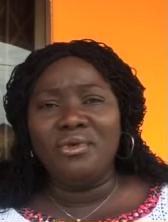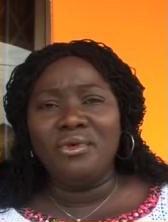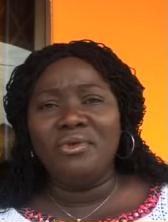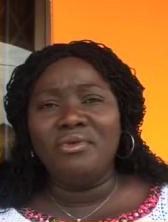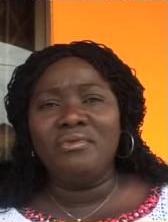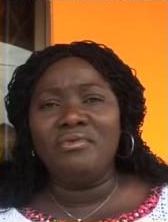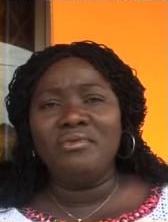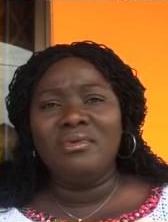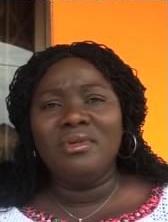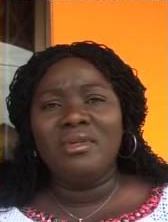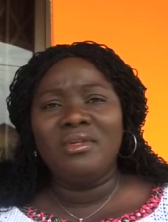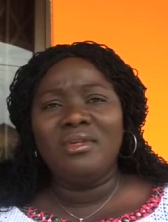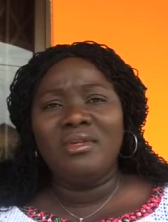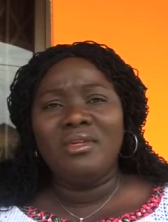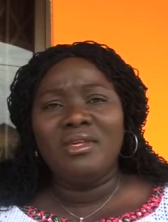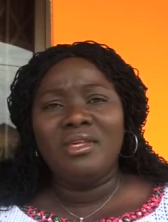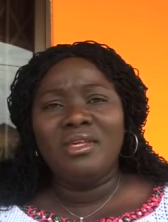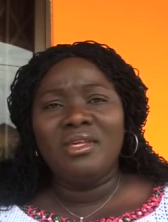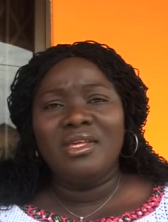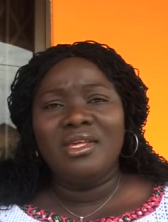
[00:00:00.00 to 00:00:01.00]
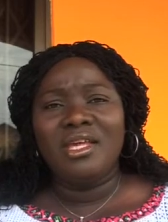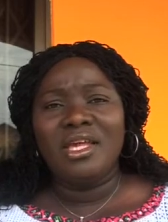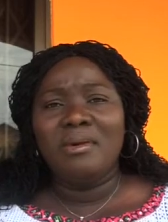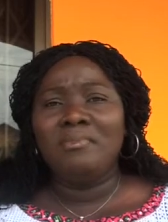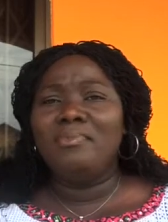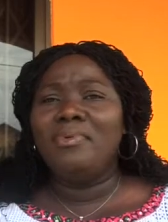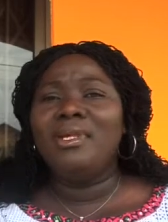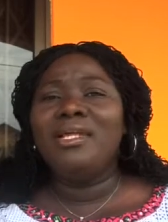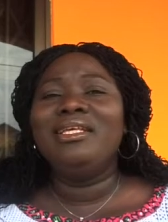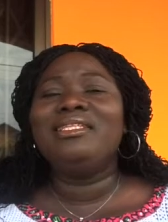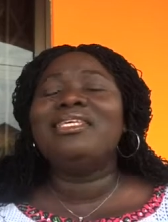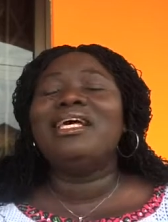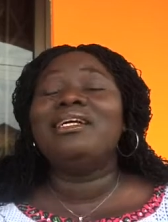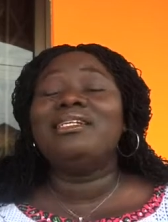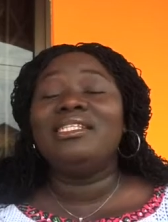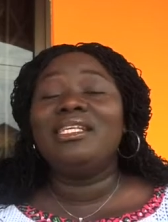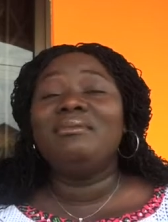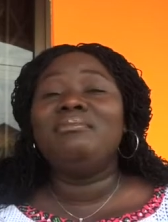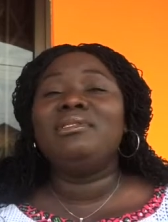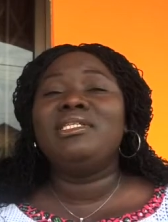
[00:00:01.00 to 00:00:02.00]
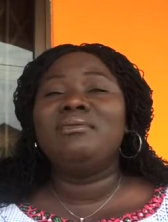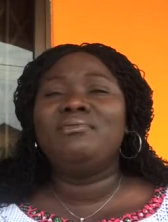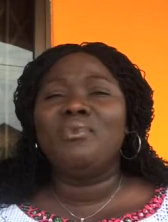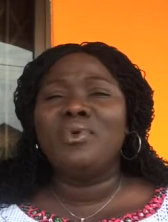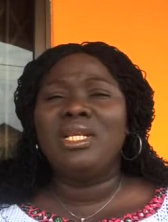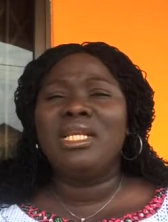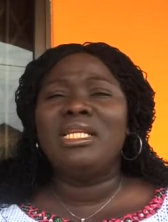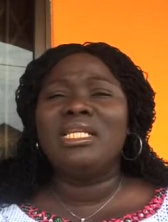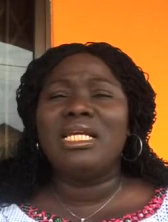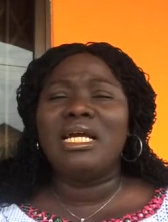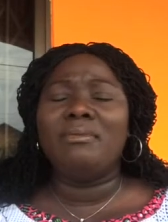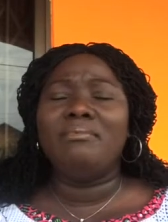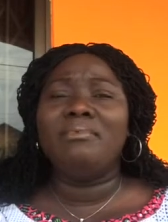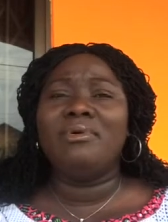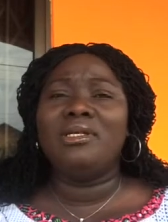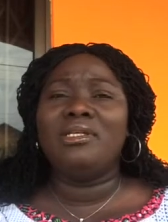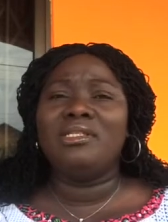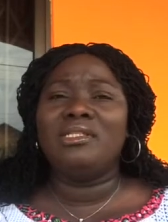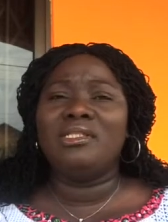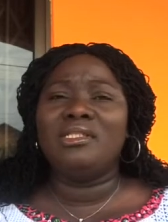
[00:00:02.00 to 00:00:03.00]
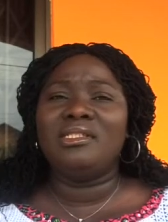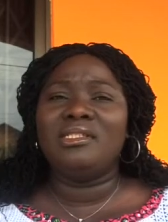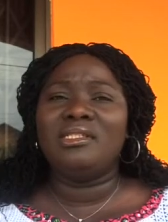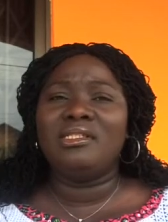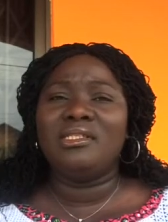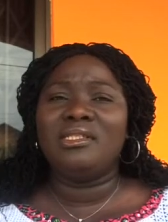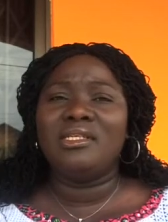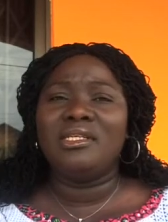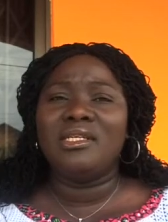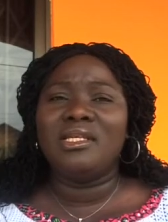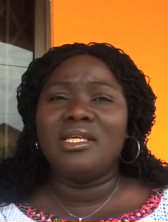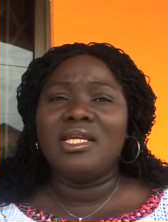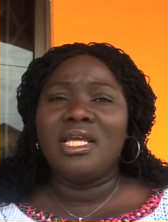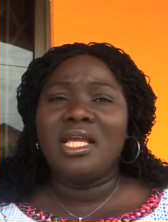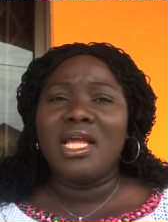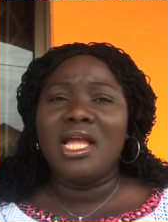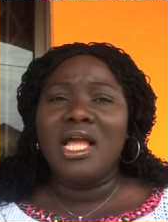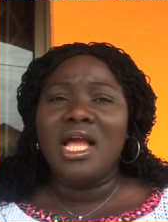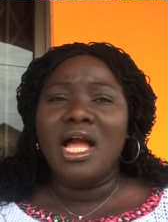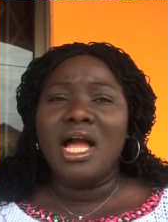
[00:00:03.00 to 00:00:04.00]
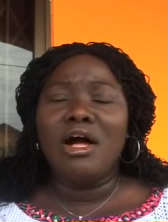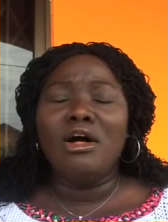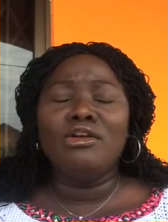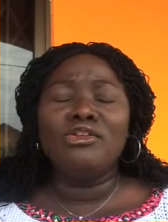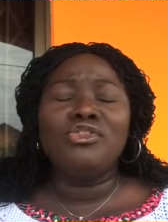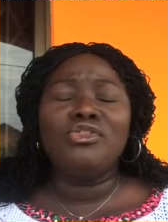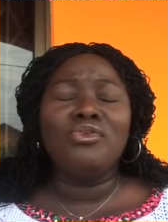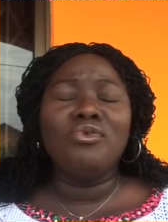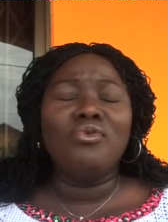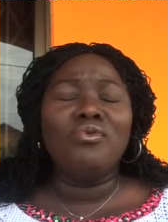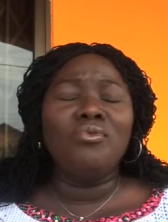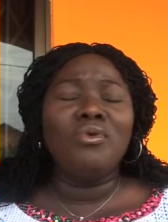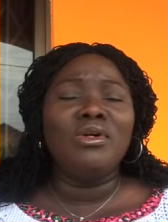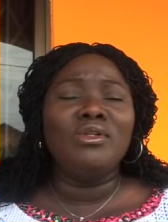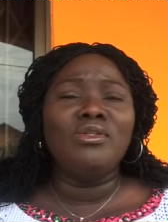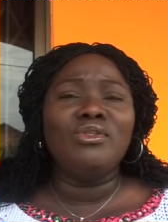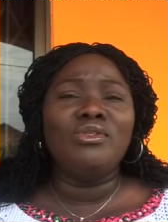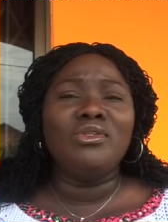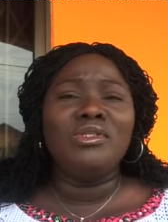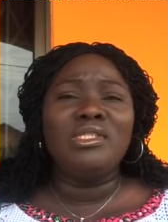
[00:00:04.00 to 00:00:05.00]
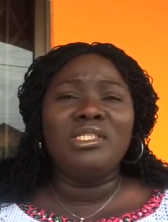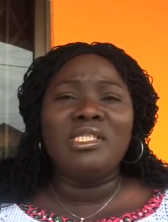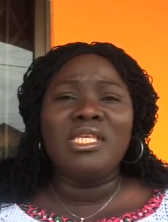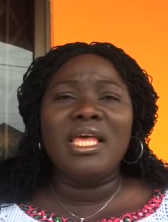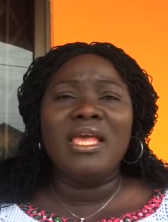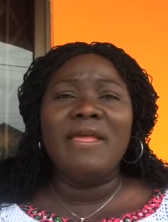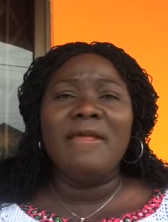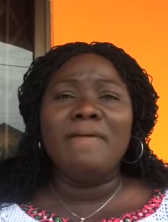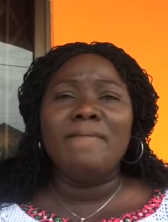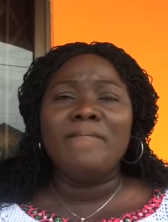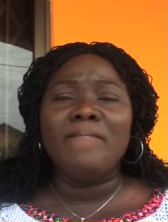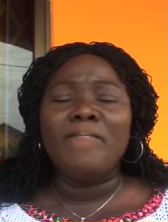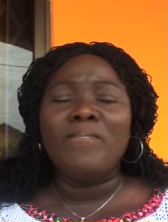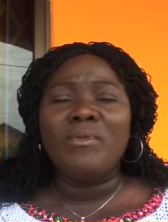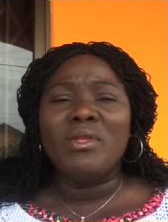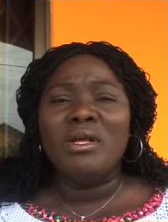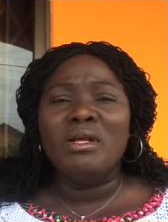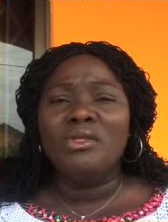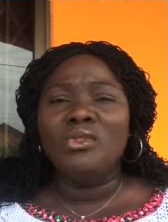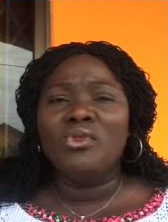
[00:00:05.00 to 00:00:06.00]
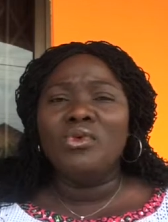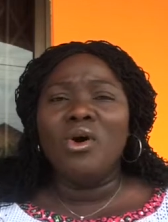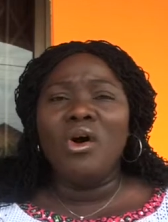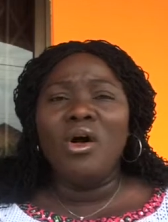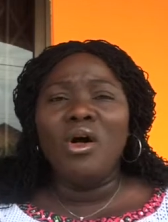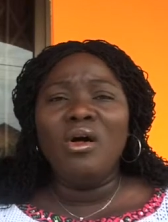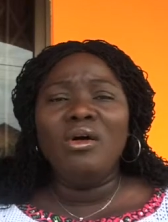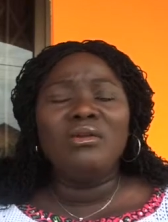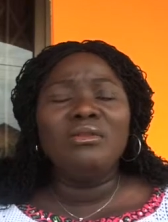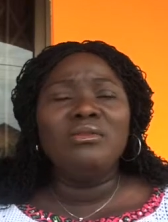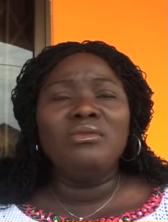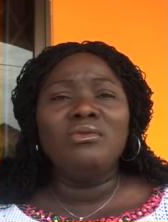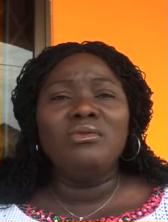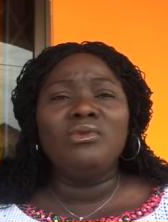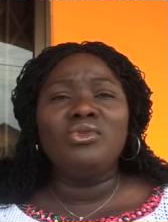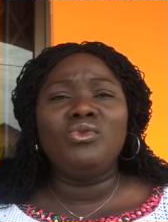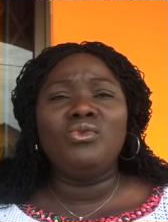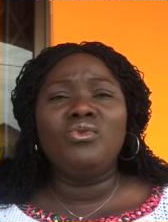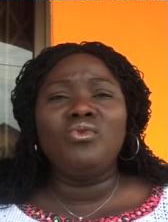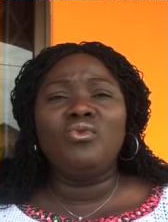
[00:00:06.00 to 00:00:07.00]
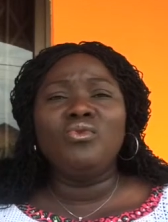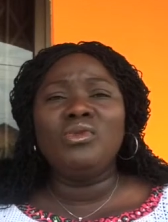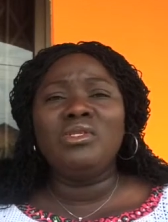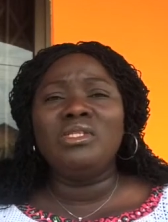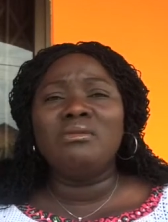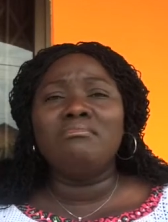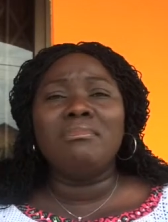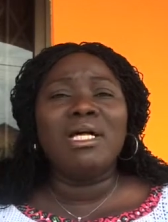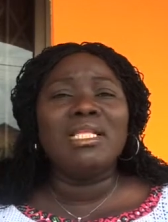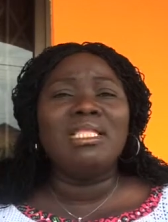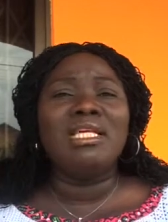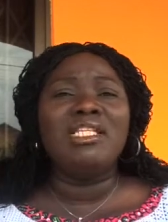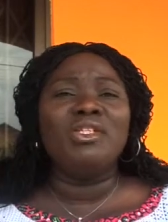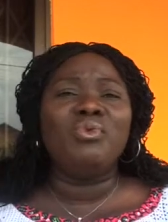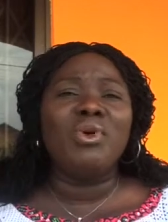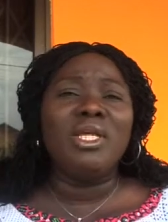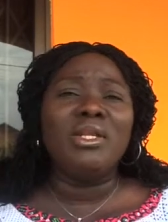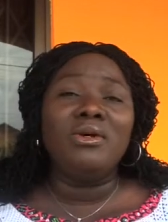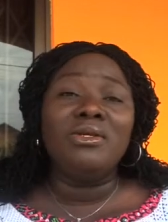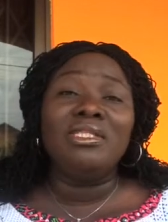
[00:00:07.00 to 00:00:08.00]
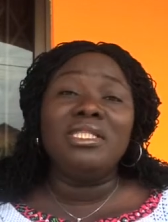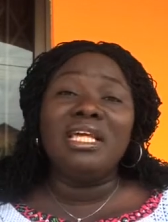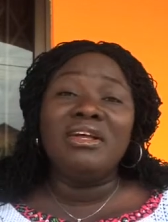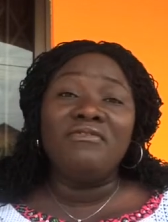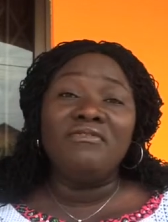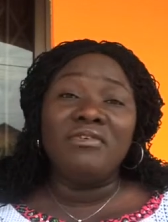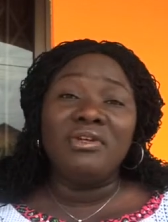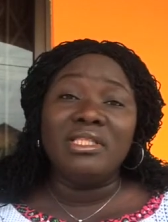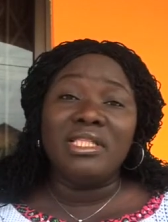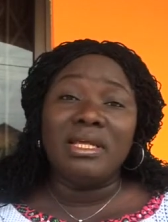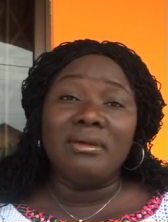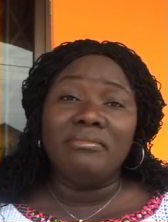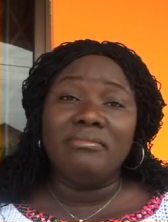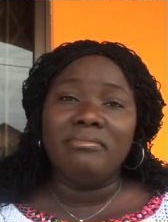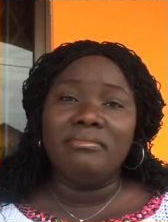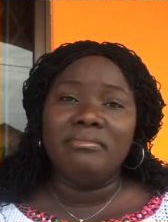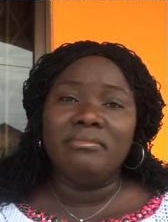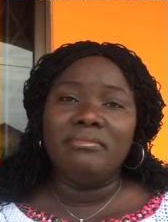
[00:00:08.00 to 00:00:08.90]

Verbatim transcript: you. And please accept Him when it happens. I also want to say to all those whose mothers were not there for them,